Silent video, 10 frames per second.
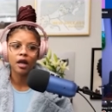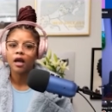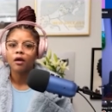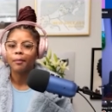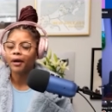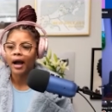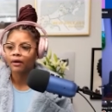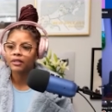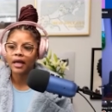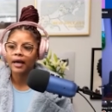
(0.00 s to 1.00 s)
but
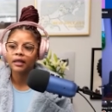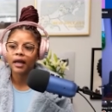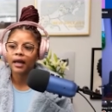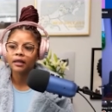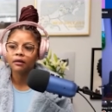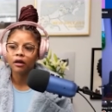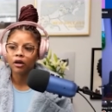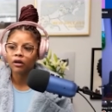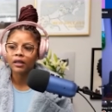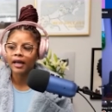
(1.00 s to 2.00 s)
outside of that a
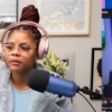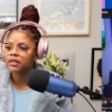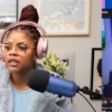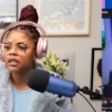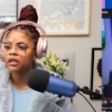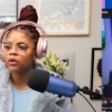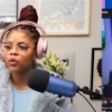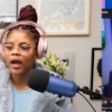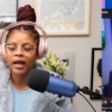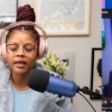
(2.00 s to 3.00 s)
girl like masika who
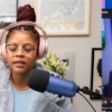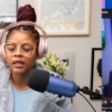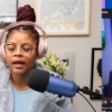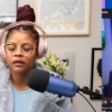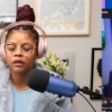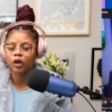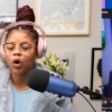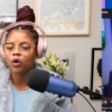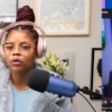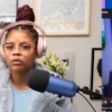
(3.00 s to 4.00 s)
has like
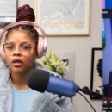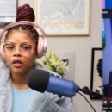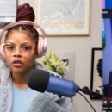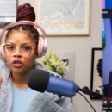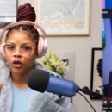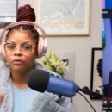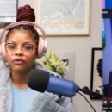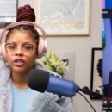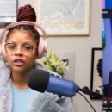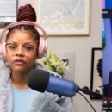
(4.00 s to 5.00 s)
long term
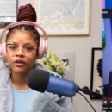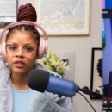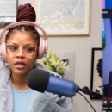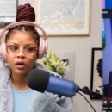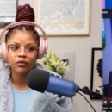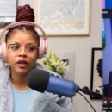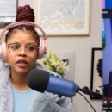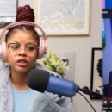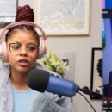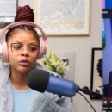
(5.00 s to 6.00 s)
vision of herself,
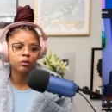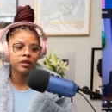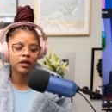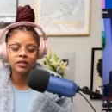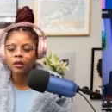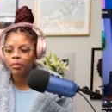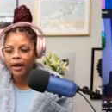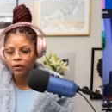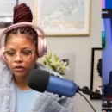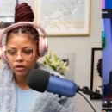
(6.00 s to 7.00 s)
she would be hustling
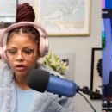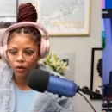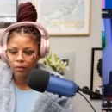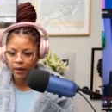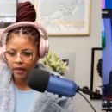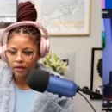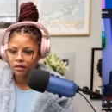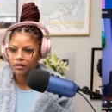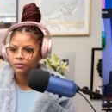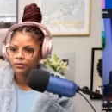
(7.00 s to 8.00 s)
backwards to go on
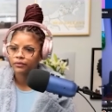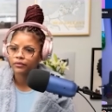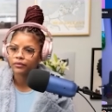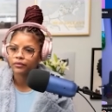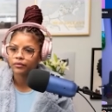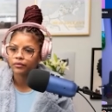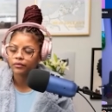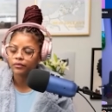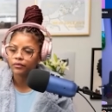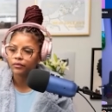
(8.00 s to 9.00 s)
baddies. On
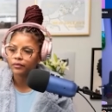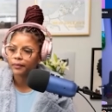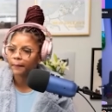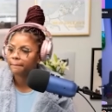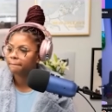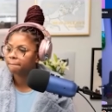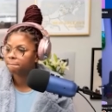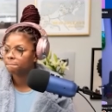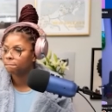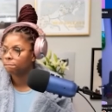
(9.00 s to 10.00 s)
some like at the end of the day, like
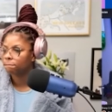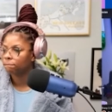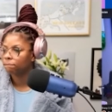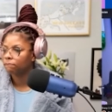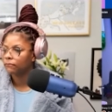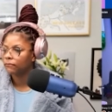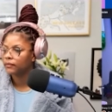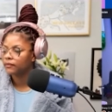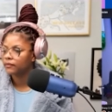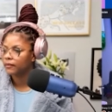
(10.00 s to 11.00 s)
I get
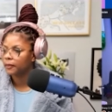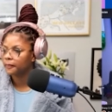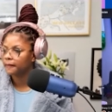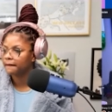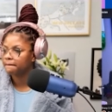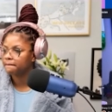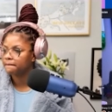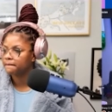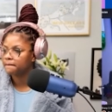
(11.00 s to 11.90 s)
crazy. Like don't don't bitch